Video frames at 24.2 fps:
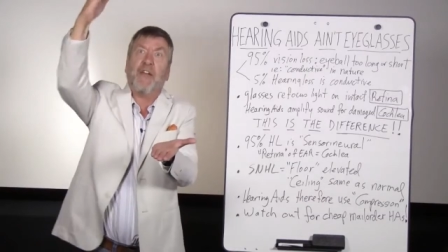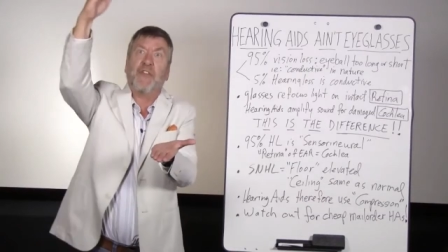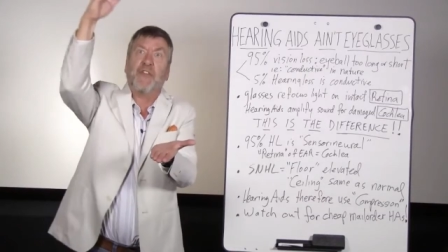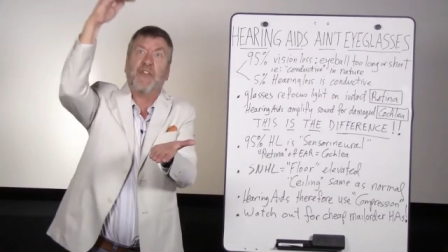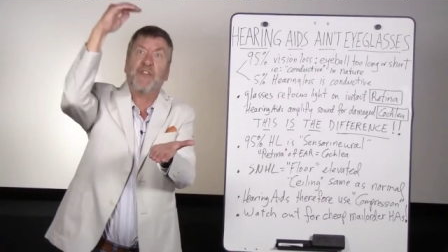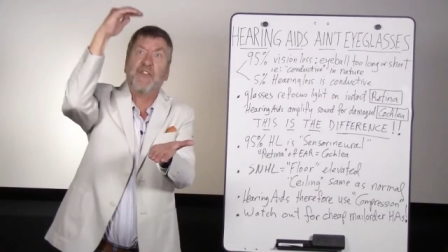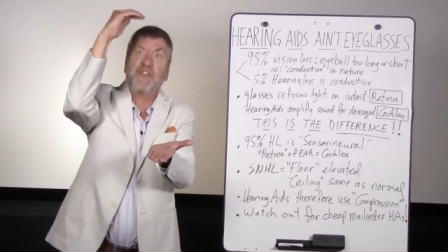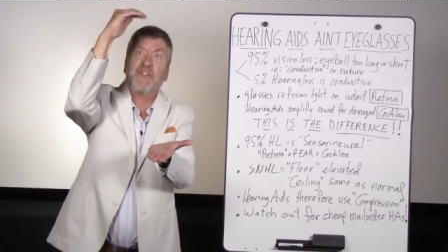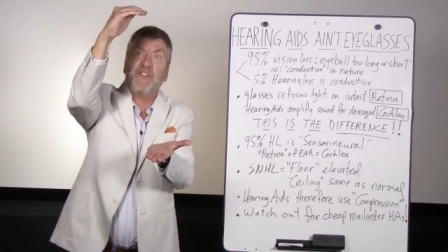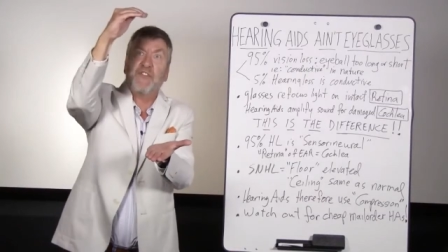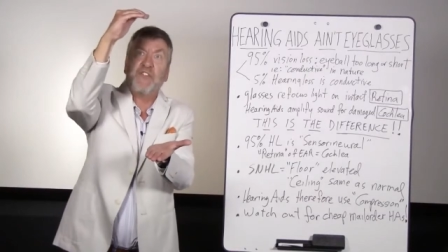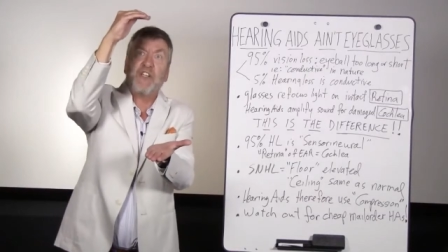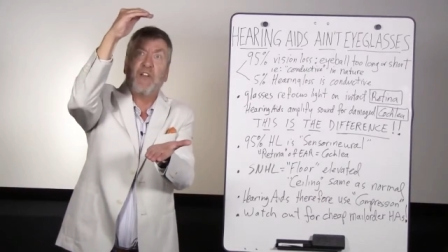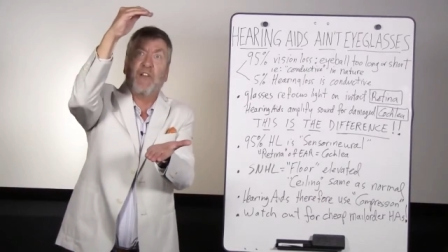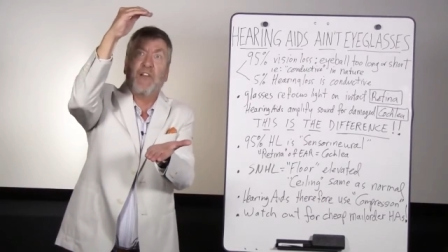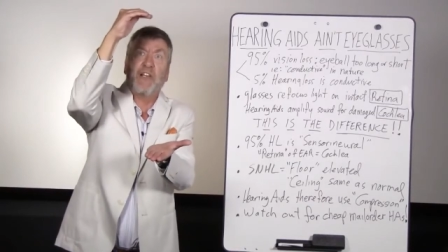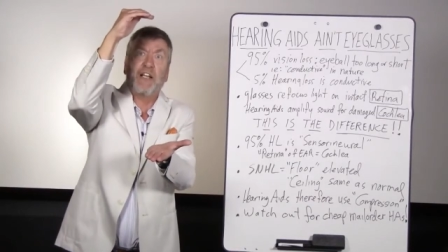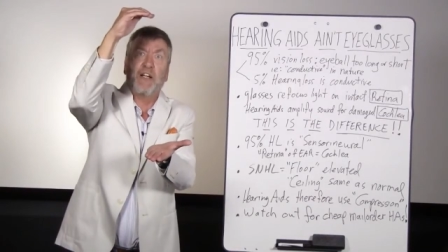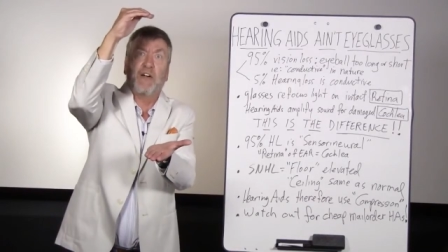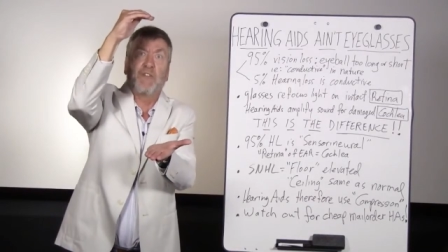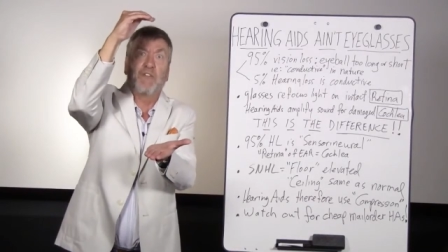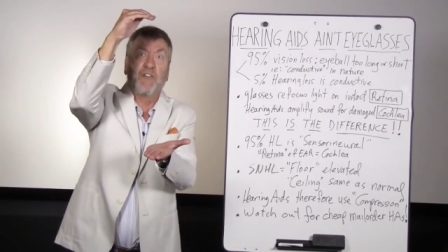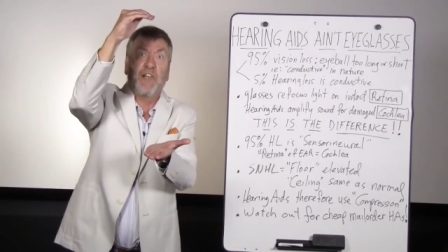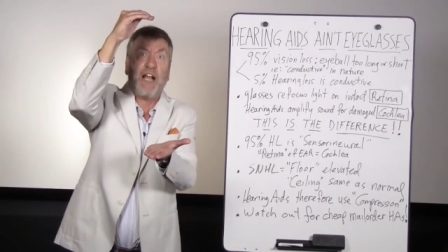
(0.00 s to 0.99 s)
and the
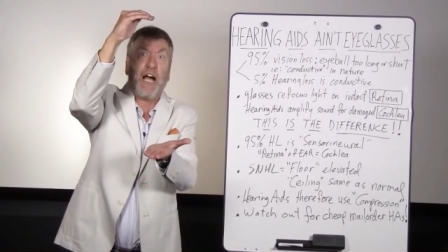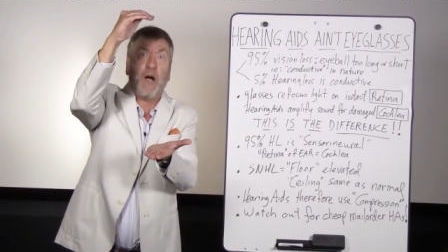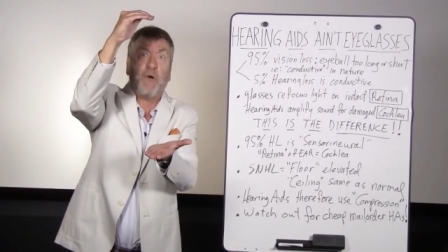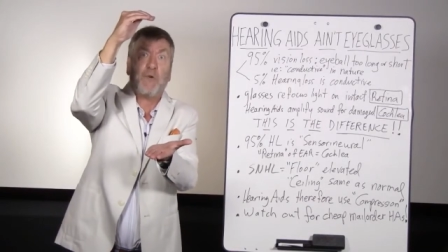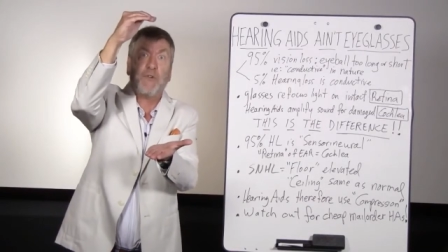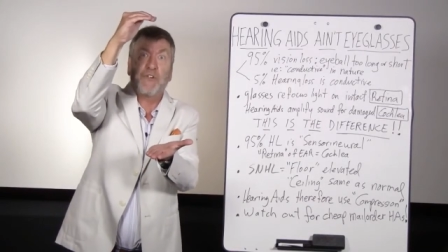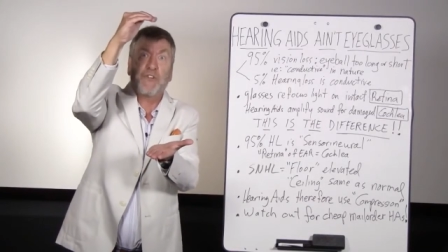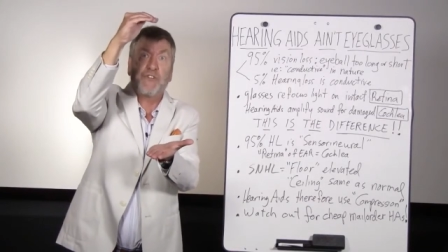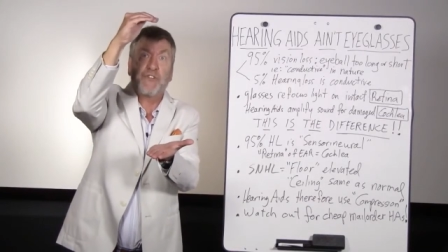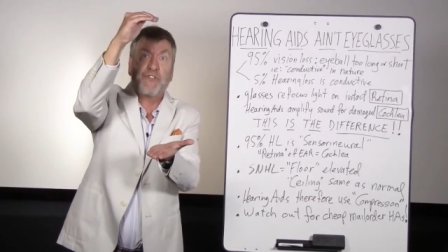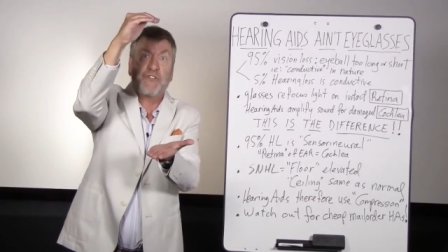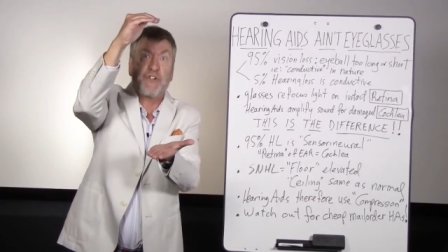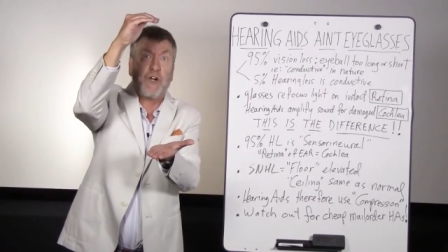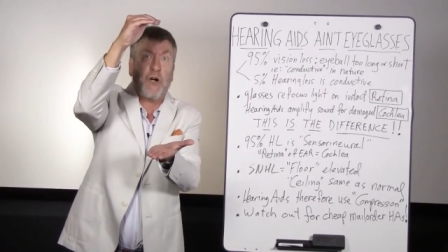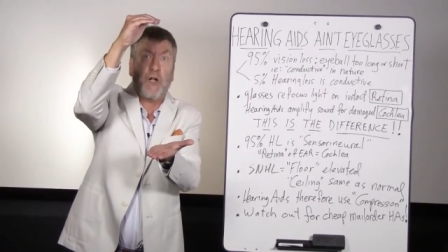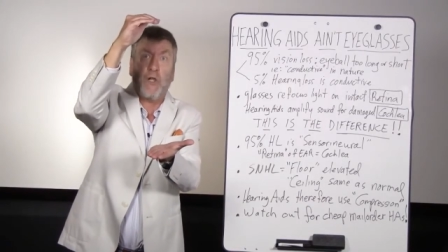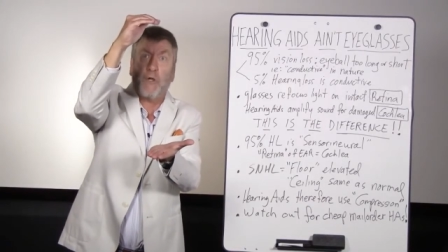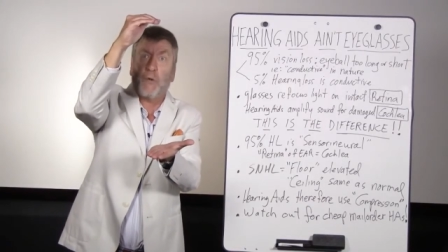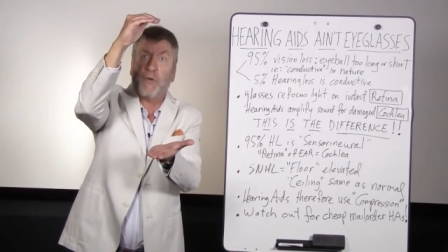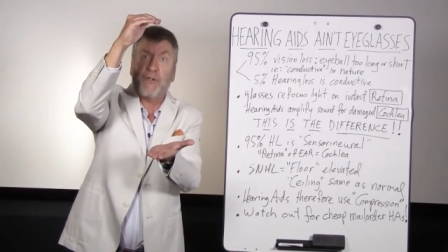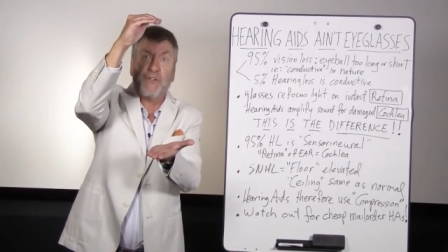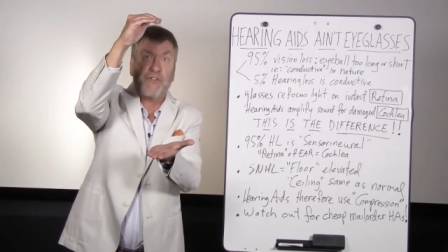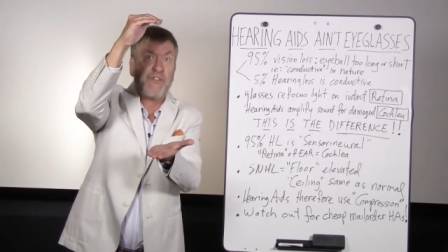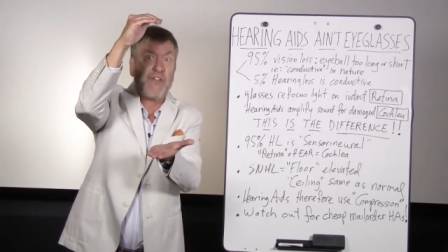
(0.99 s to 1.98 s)
ceiling of loudness
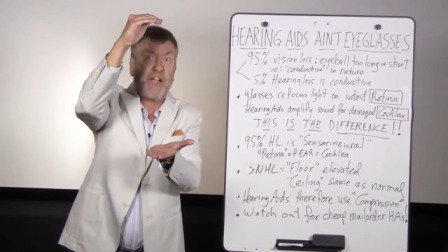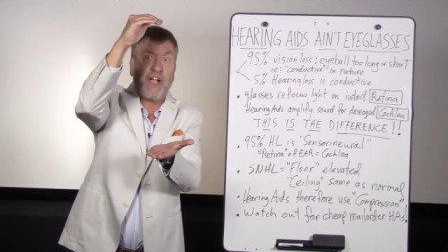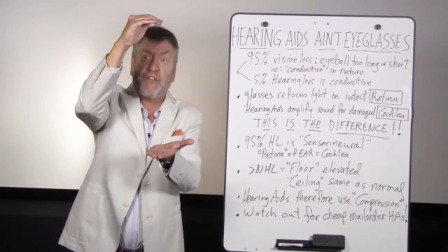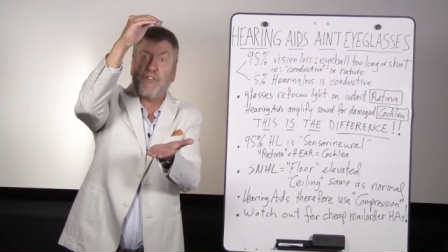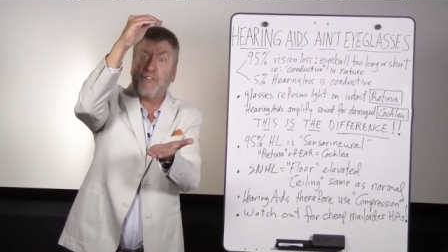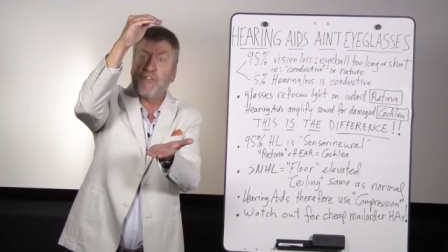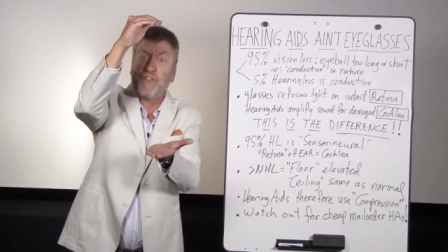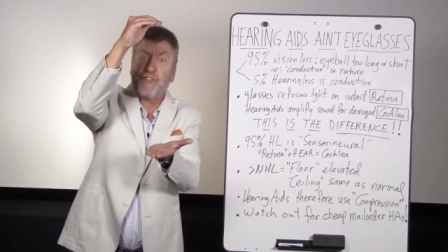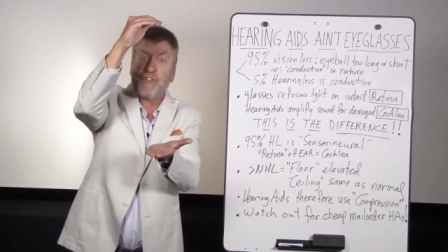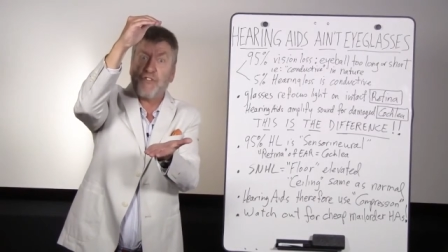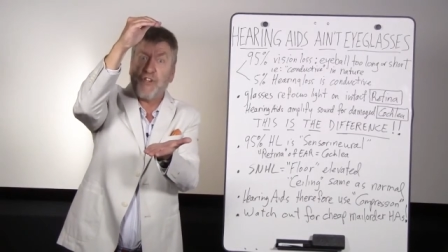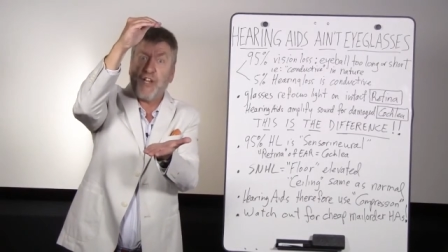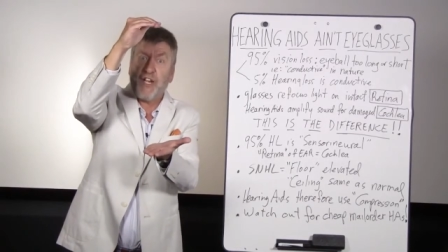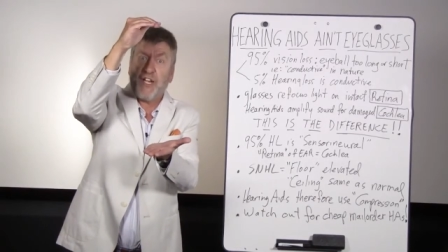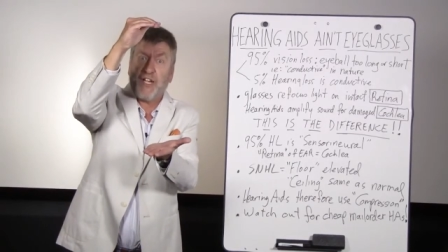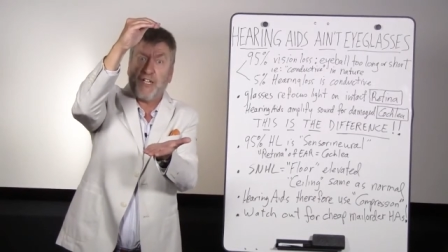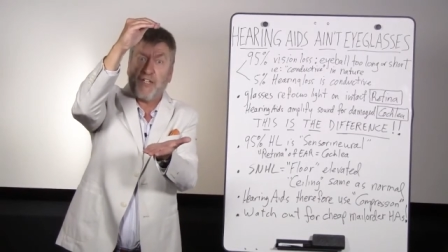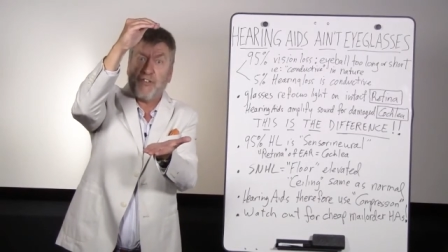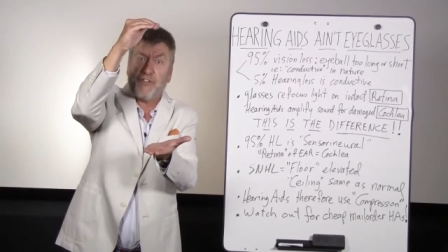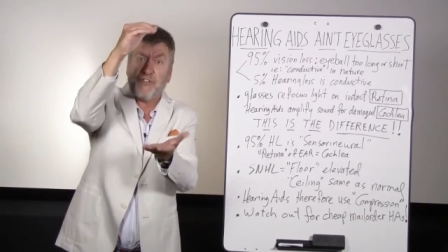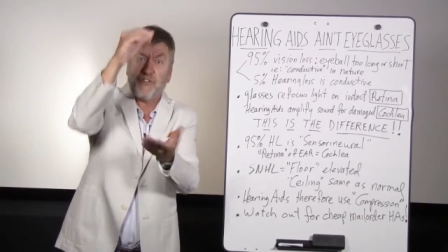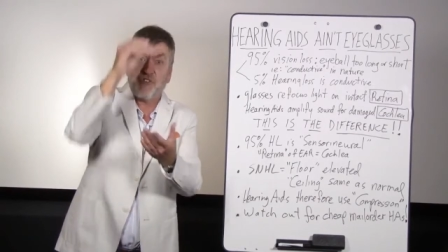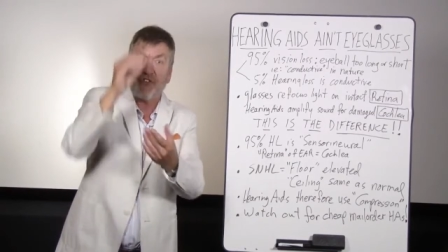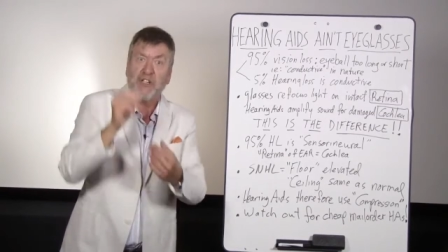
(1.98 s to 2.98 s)
tolerance hasn't
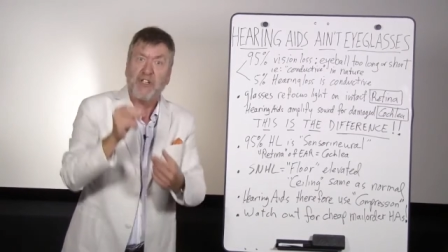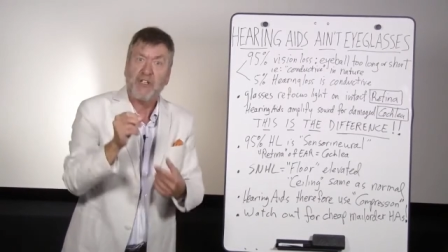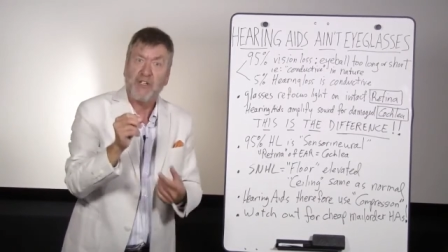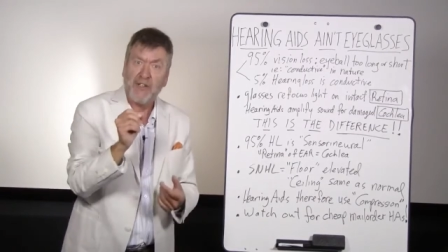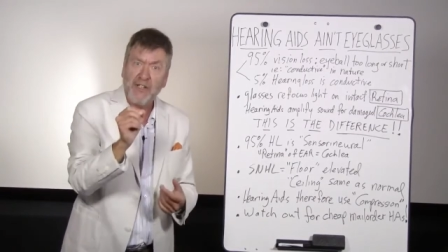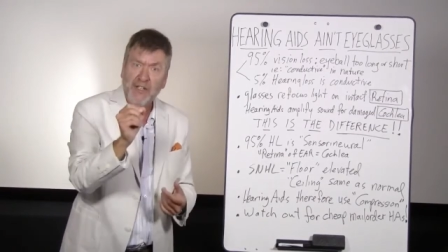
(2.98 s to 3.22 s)
changed.